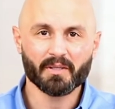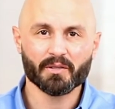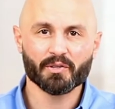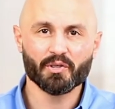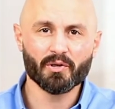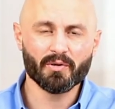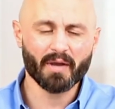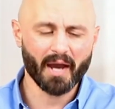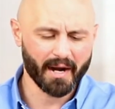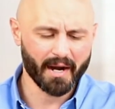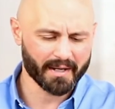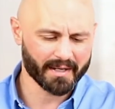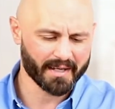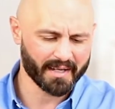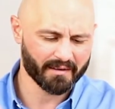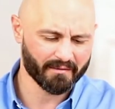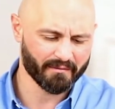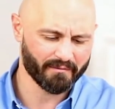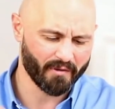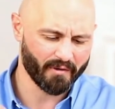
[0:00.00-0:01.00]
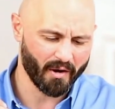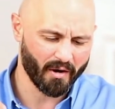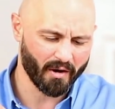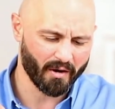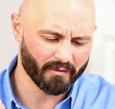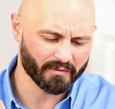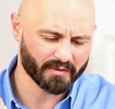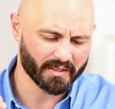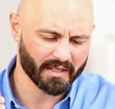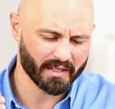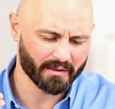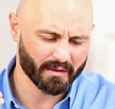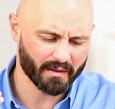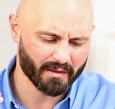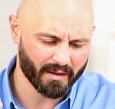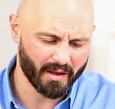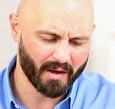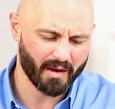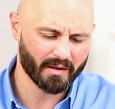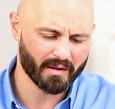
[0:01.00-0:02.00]
you got to get involved in the
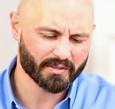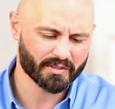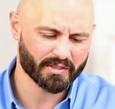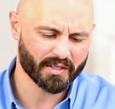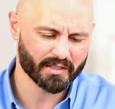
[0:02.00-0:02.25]
laws